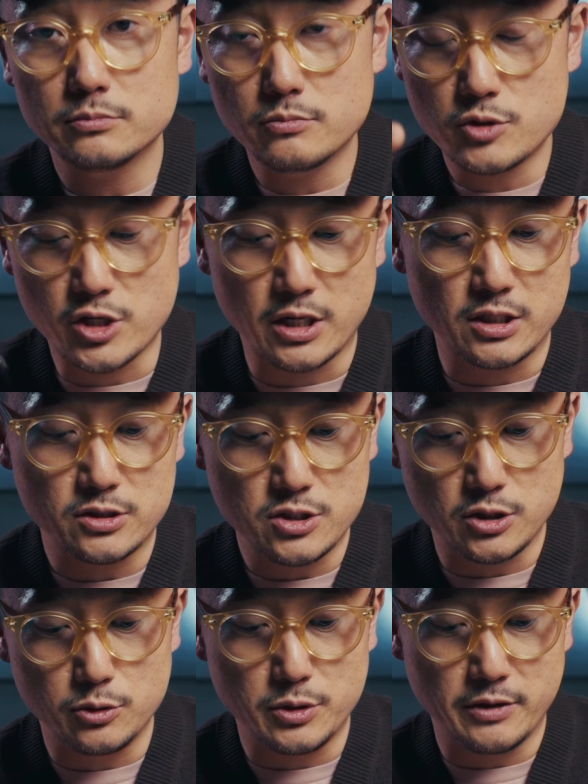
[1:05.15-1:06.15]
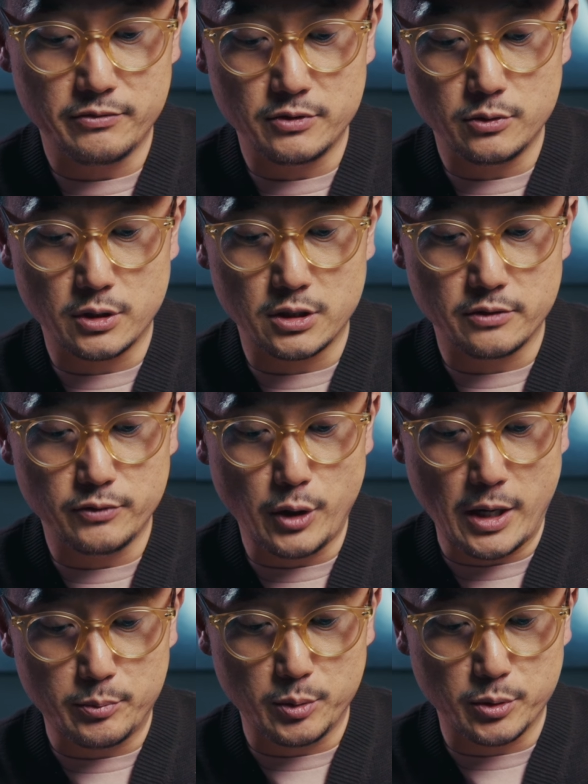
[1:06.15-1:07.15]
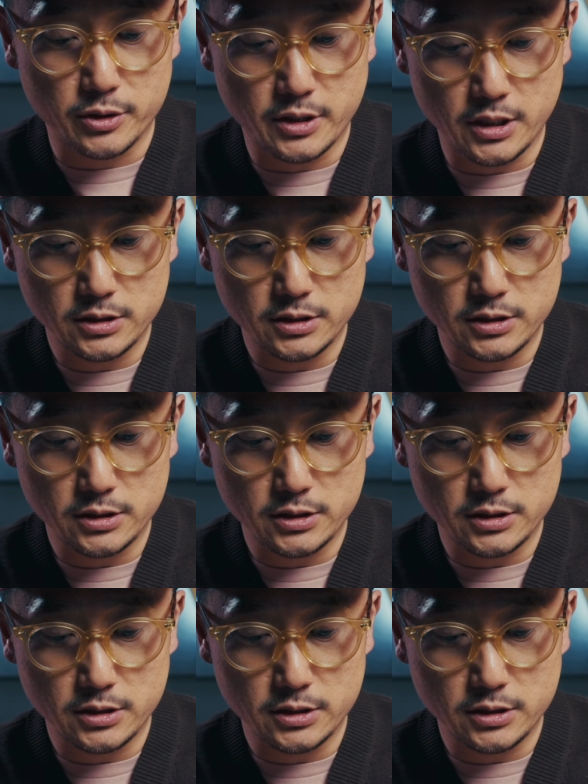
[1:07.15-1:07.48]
Shout out to you, nephew. I love you. Happy birthday.